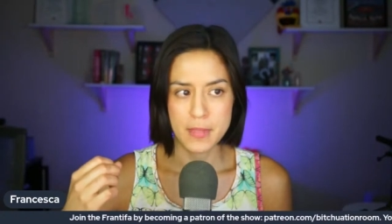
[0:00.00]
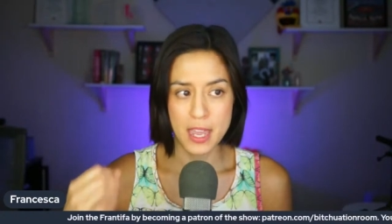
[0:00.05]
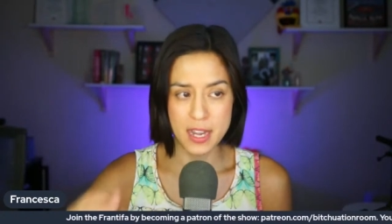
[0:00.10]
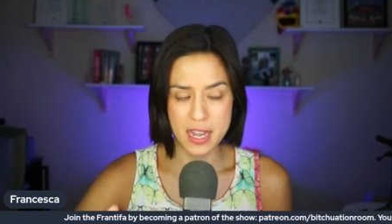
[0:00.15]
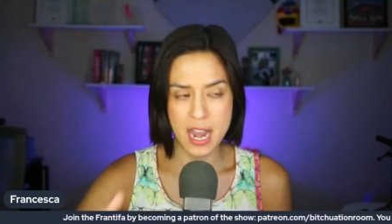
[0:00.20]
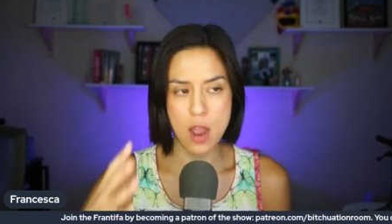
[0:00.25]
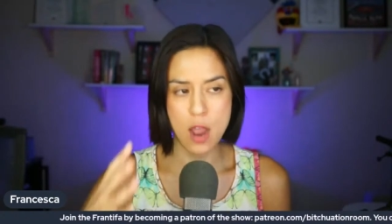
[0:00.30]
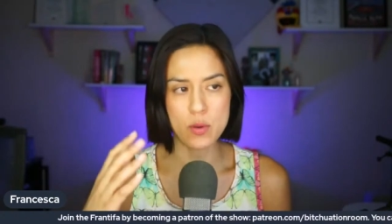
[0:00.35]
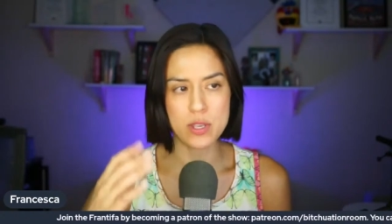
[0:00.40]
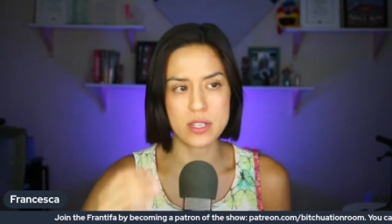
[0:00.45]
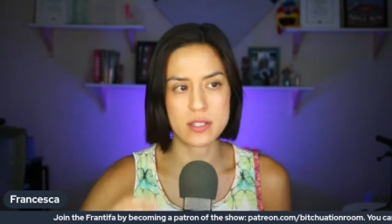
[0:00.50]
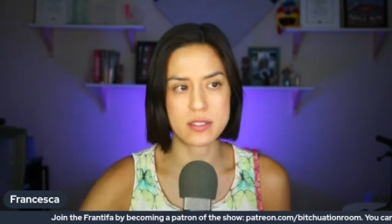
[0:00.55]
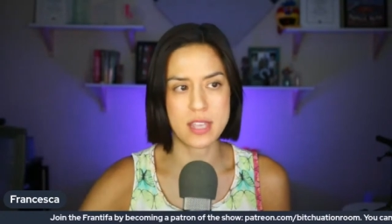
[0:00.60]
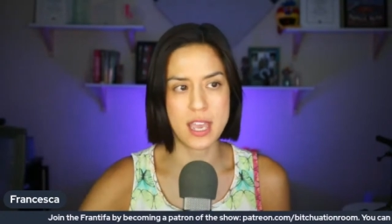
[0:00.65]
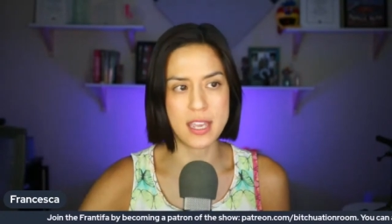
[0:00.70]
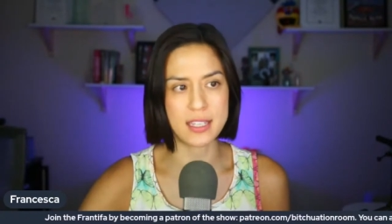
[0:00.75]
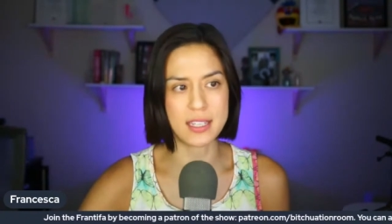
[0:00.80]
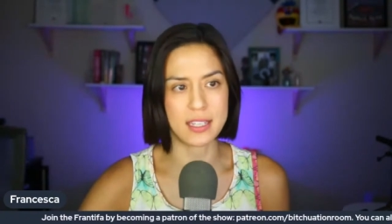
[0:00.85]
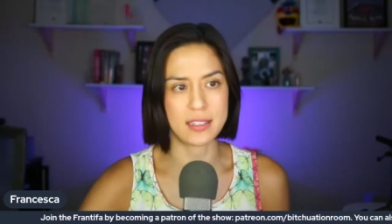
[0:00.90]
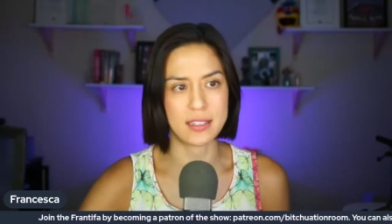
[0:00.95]
And now he's
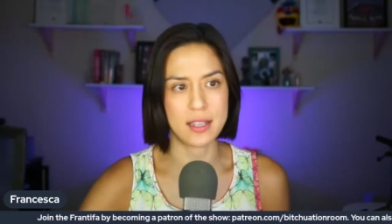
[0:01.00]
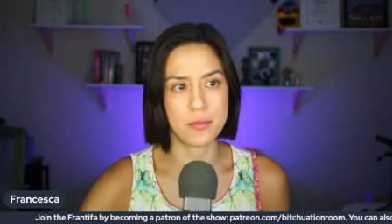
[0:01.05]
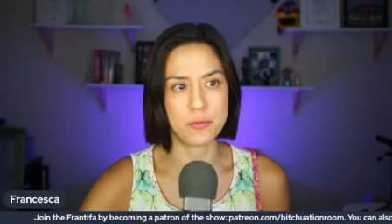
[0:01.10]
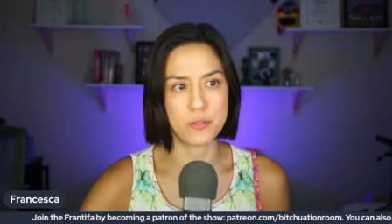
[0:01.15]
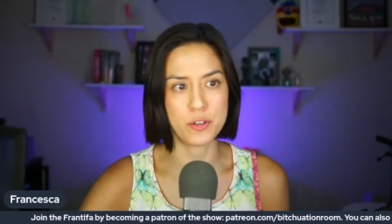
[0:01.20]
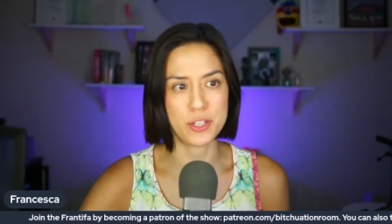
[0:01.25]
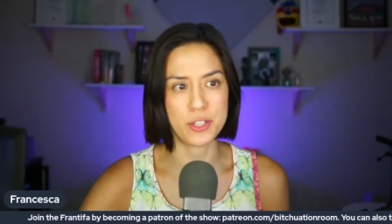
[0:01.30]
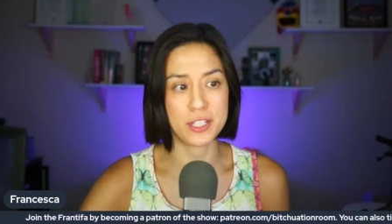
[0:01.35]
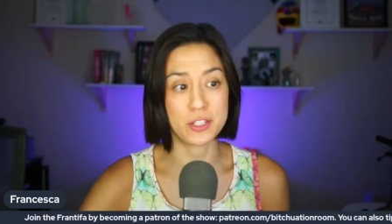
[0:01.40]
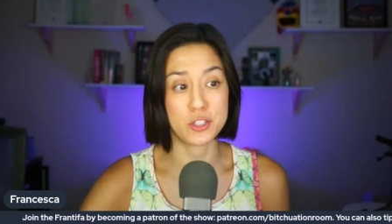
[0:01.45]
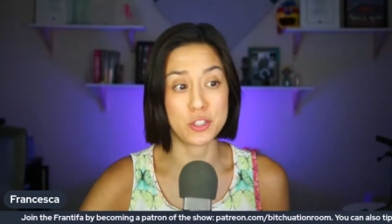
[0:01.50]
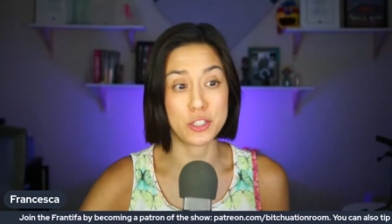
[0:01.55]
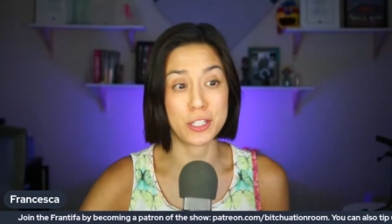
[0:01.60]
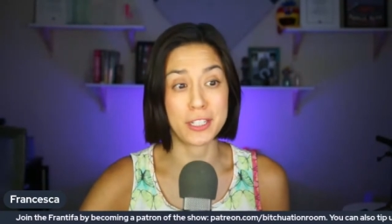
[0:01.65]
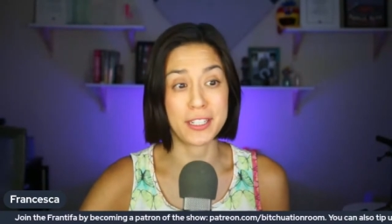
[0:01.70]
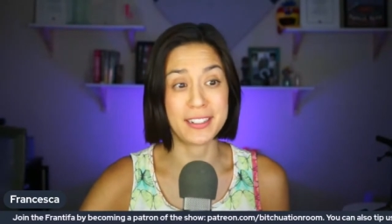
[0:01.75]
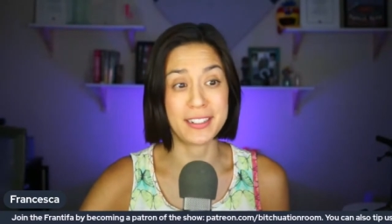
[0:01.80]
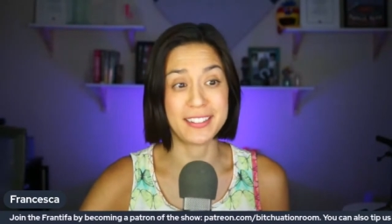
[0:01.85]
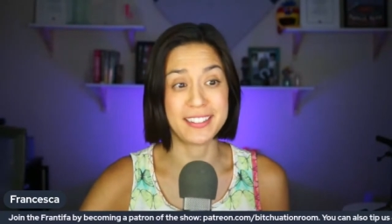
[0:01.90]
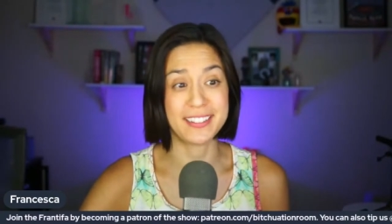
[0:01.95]
thanking them for this
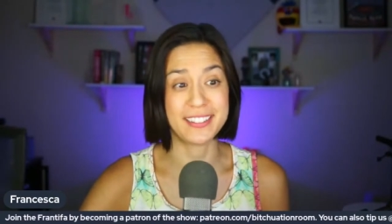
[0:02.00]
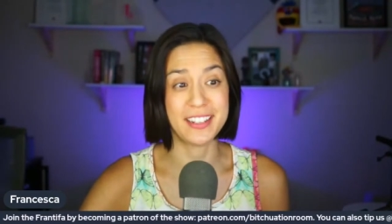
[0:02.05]
shit.